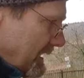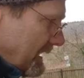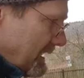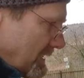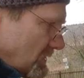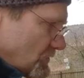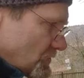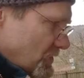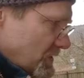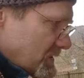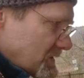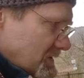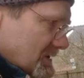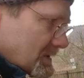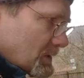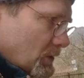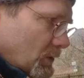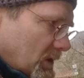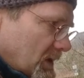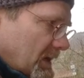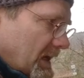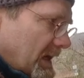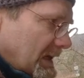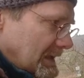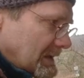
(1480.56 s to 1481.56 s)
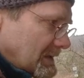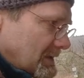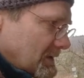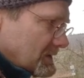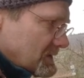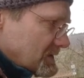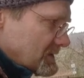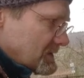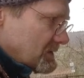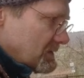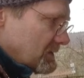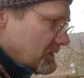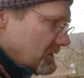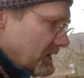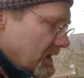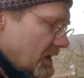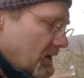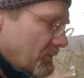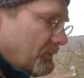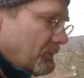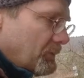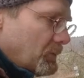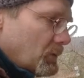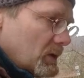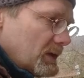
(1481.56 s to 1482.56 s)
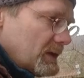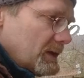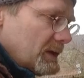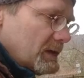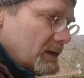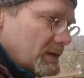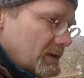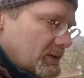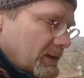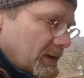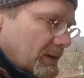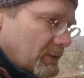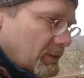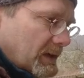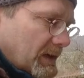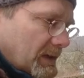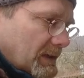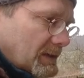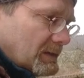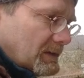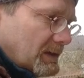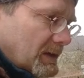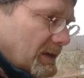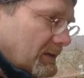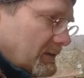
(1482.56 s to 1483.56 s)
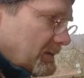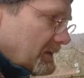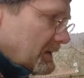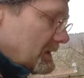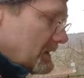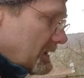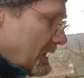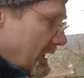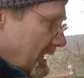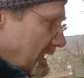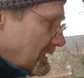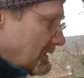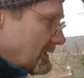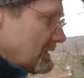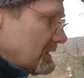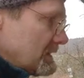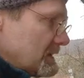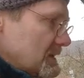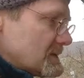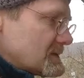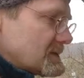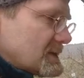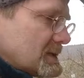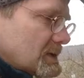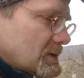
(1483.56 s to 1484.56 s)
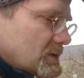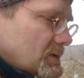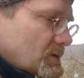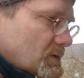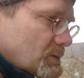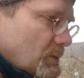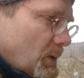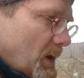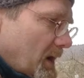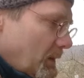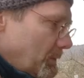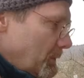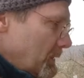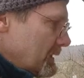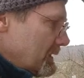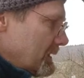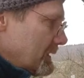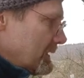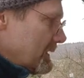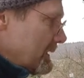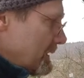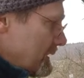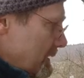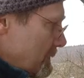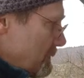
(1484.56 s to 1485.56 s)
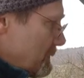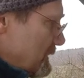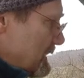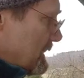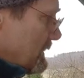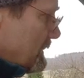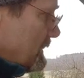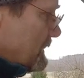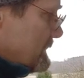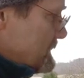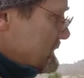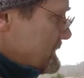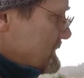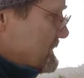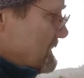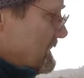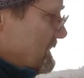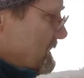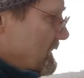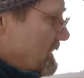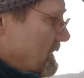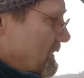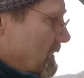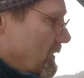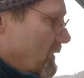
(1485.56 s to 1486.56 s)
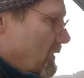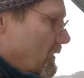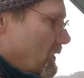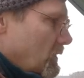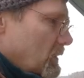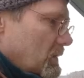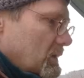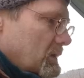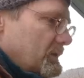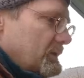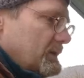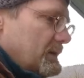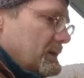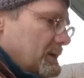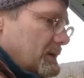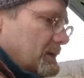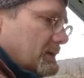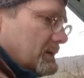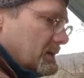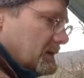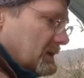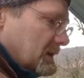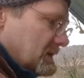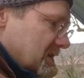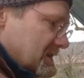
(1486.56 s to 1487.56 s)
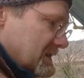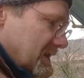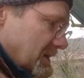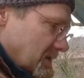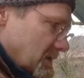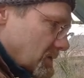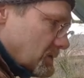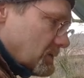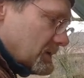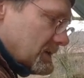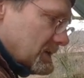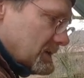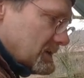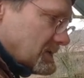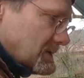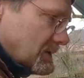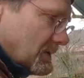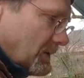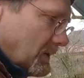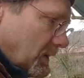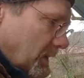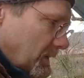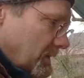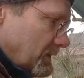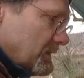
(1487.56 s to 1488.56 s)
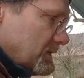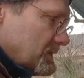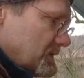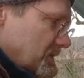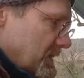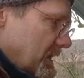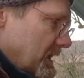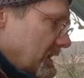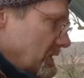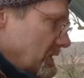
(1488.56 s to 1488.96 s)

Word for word: engines look like this. They are fully integrated and they're not easy to swap because all the accessories on this